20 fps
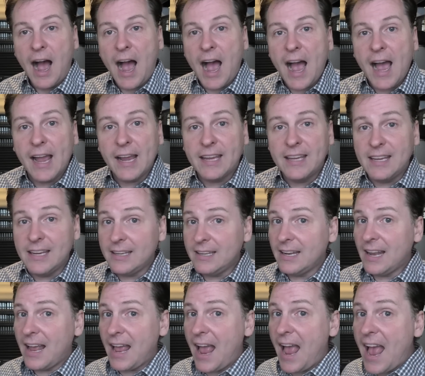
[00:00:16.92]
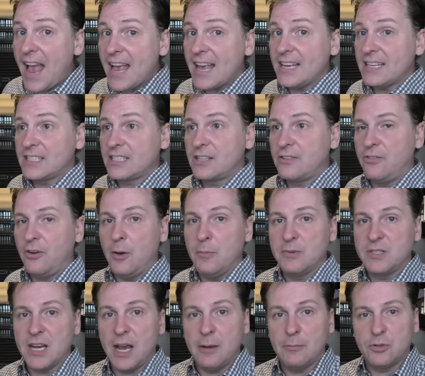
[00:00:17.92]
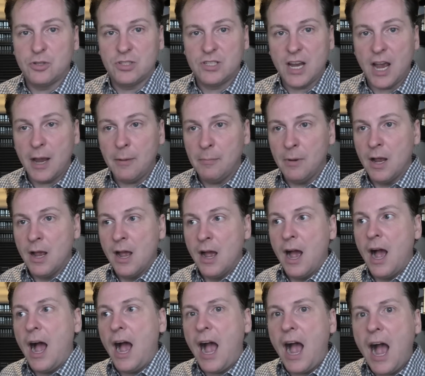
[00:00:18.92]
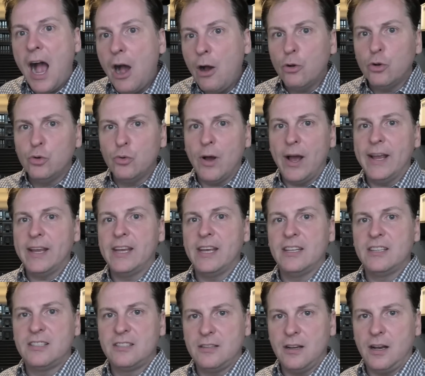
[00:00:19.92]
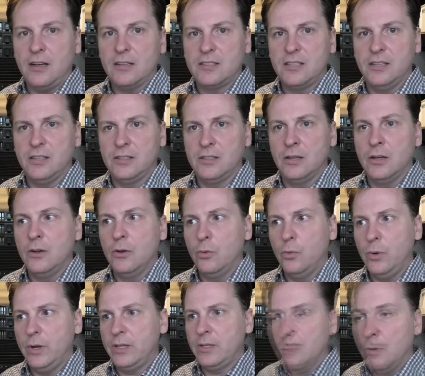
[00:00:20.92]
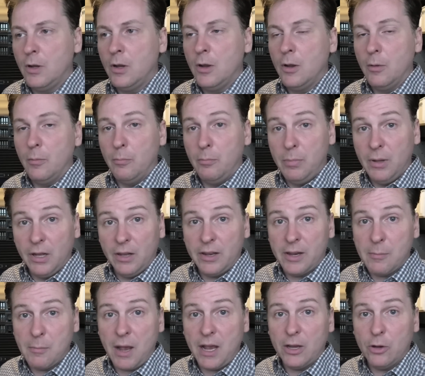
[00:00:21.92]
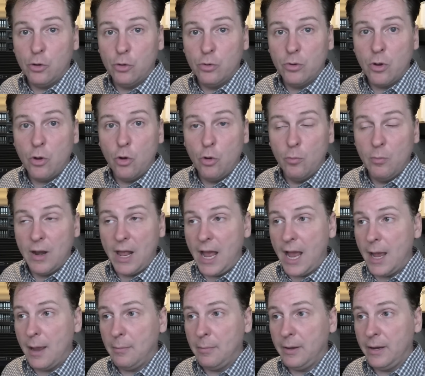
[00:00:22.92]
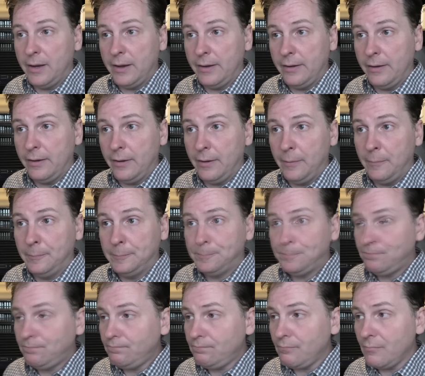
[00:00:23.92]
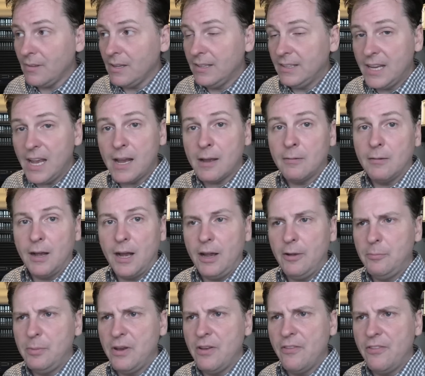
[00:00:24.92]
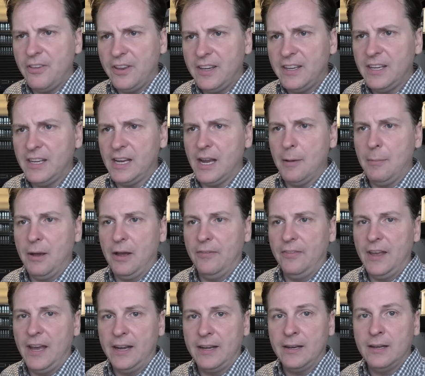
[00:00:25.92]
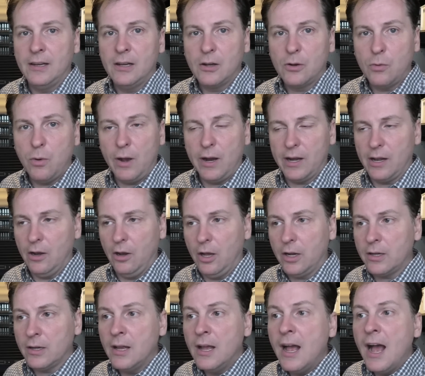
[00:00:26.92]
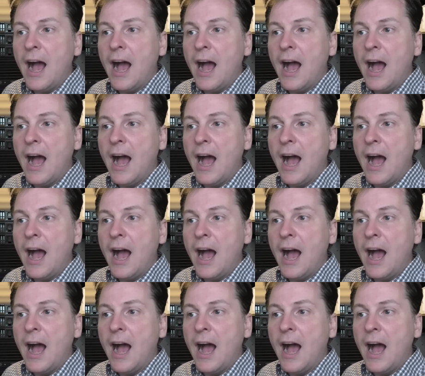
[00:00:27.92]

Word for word: I get asked from time to time, how do I get started with building my own home lab? And yeah, I've been thinking about that quite a lot.